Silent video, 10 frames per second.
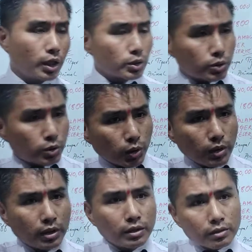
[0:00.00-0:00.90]

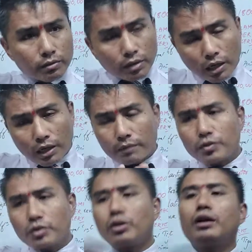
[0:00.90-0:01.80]
So
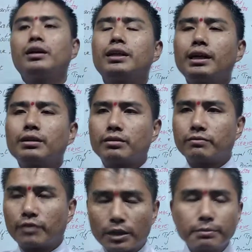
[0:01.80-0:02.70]
under that
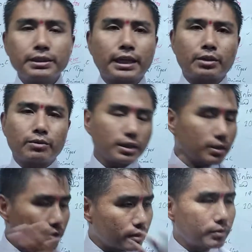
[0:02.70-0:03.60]
vermin category,
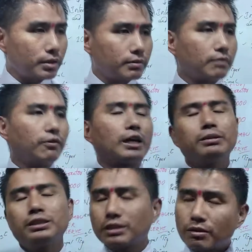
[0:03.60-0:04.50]
the
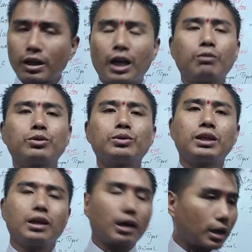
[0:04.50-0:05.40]
vermins are allowed to
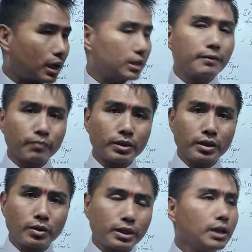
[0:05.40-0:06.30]
kill or hunt,
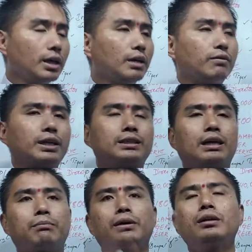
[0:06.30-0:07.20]
okay, for
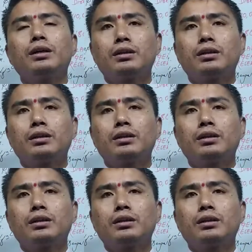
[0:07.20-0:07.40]
example